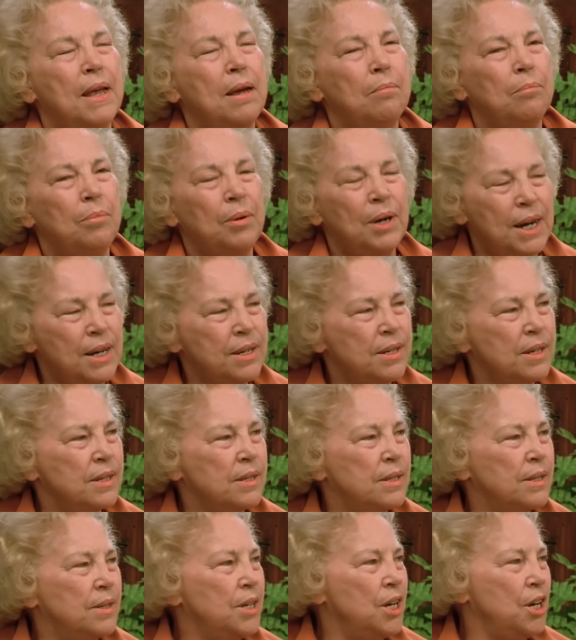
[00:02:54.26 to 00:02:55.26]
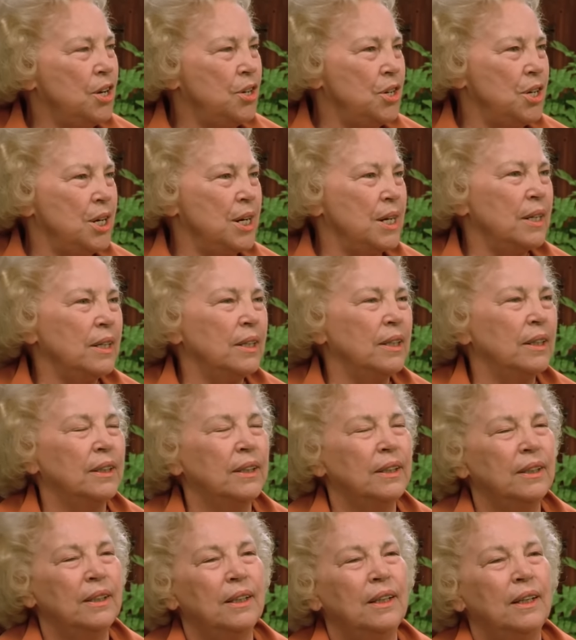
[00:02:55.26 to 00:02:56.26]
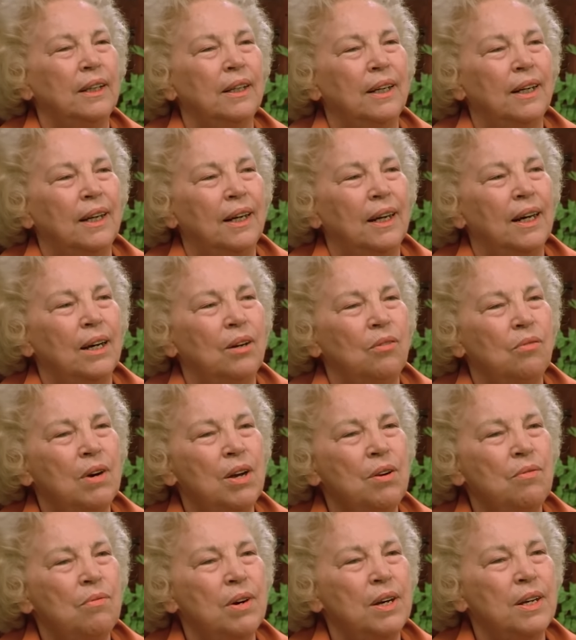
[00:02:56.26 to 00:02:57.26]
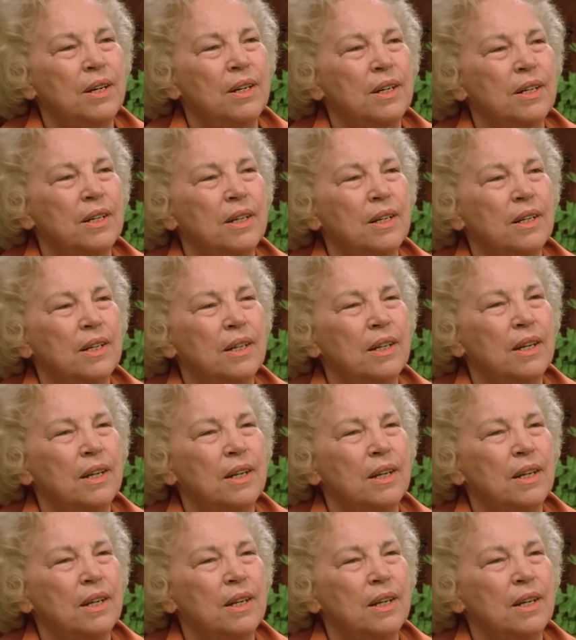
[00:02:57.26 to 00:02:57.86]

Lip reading: embraces a teaching and when one